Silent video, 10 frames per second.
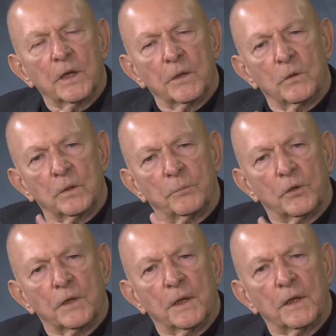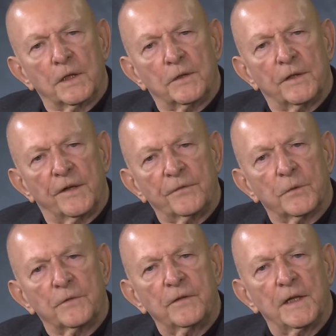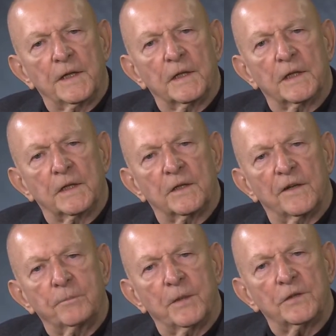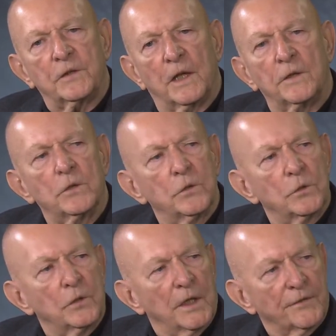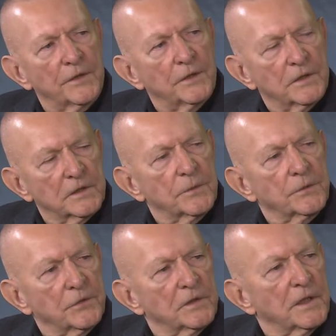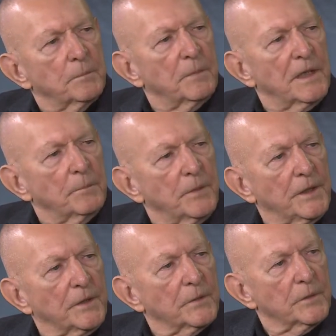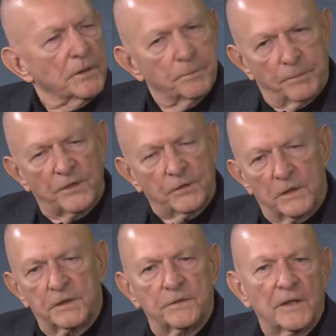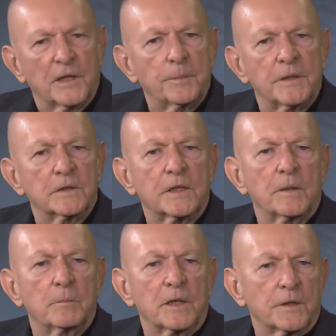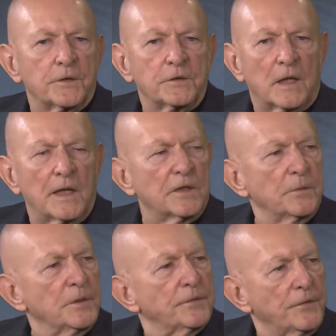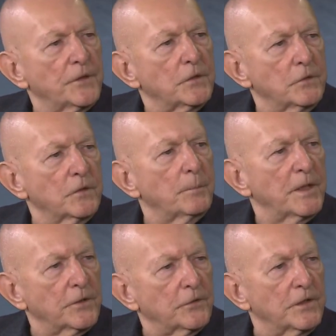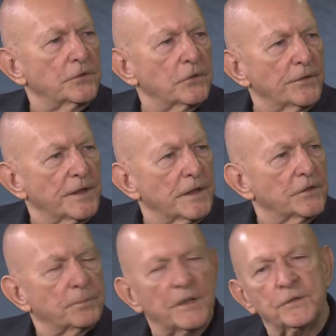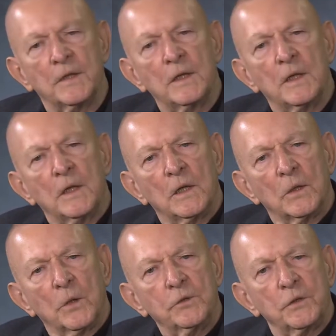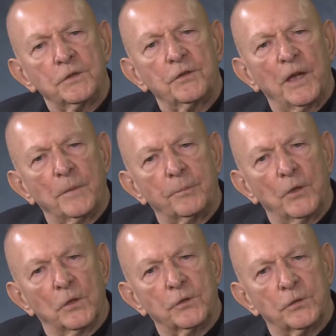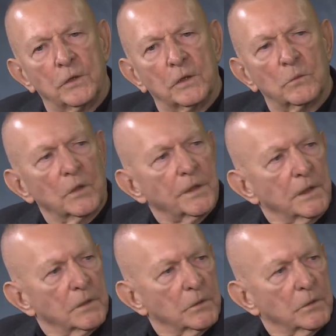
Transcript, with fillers: when I went aboard an aircraft and we were flying an aircraft, basically I knew everything that was in that bomb bay. We were basically developing the capabilities to allow the B 52 to penetrate Soviet airspace. Well, I took the same approach in working